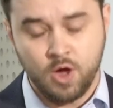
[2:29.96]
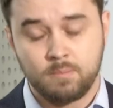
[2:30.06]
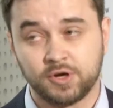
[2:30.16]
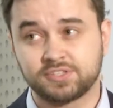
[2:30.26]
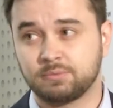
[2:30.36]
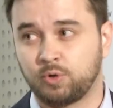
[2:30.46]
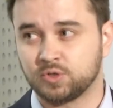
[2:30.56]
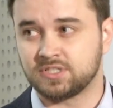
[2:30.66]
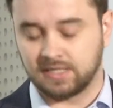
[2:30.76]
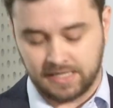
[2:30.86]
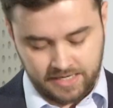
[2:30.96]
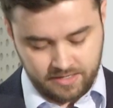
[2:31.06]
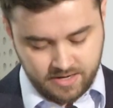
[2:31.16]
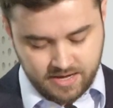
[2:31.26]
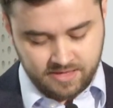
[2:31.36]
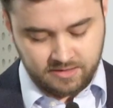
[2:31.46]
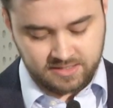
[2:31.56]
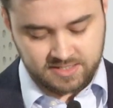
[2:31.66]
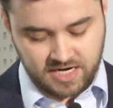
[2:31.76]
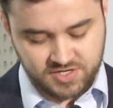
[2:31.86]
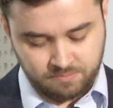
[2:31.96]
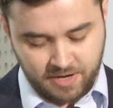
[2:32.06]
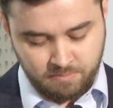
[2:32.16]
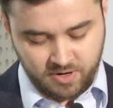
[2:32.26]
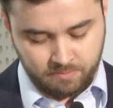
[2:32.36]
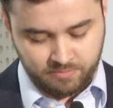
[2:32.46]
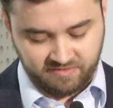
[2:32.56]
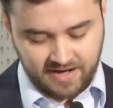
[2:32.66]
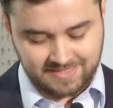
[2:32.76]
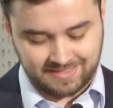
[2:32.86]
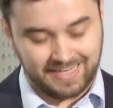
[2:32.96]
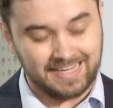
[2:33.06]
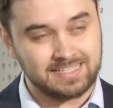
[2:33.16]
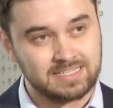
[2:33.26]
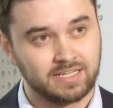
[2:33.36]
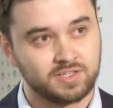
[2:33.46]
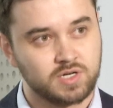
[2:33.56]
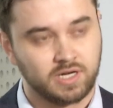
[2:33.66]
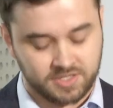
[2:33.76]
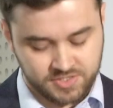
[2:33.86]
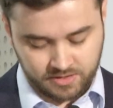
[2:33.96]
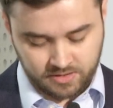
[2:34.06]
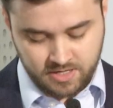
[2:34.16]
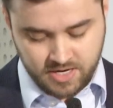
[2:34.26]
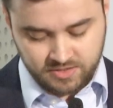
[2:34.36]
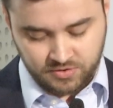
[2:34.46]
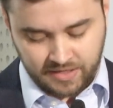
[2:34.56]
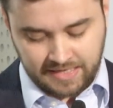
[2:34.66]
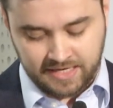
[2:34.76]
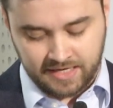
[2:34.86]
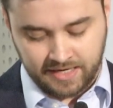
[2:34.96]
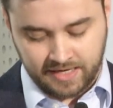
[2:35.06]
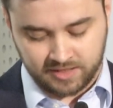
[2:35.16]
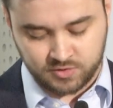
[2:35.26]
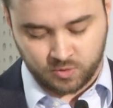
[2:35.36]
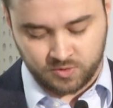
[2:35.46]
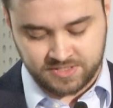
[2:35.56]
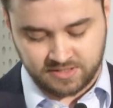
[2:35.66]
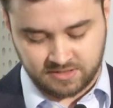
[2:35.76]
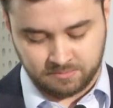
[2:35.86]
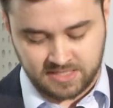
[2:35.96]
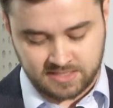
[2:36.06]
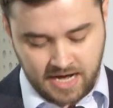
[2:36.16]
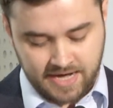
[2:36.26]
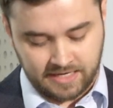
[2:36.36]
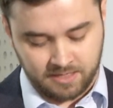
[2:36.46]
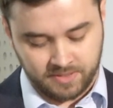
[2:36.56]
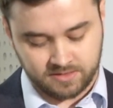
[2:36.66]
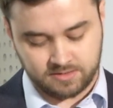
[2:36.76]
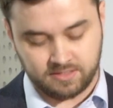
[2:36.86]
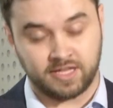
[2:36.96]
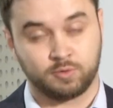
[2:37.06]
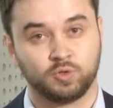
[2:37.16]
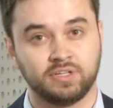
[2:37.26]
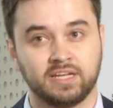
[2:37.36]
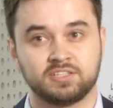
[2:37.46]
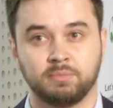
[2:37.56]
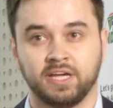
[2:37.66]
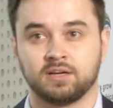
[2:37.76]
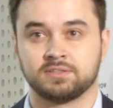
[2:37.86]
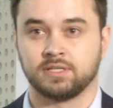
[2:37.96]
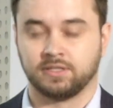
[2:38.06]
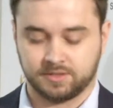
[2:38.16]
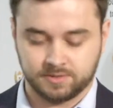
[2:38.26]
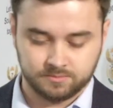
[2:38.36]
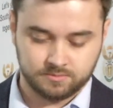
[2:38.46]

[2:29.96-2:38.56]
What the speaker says: Most importantly, the discussion paper provides an easy introduction to the key electoral system design elements that will need to be considered.